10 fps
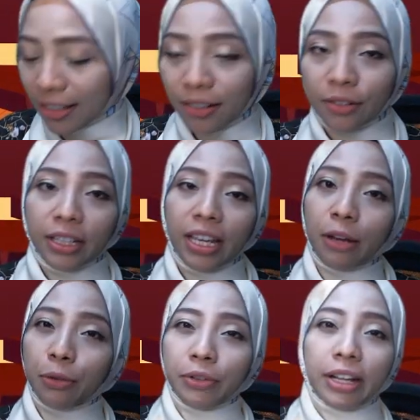Okay, I
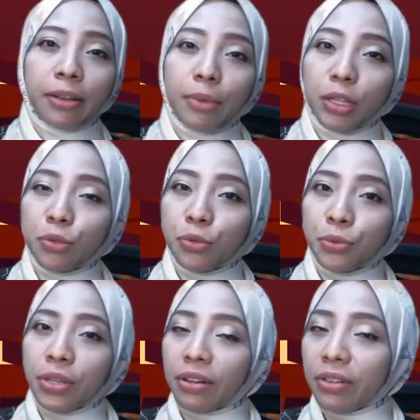would recommend you to
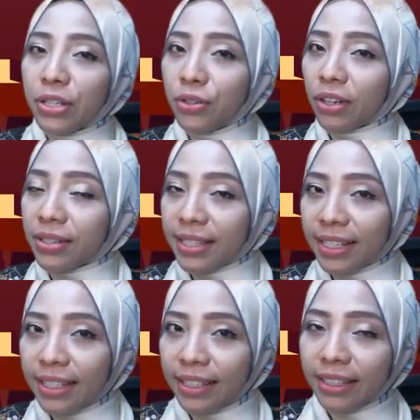rearrange your answer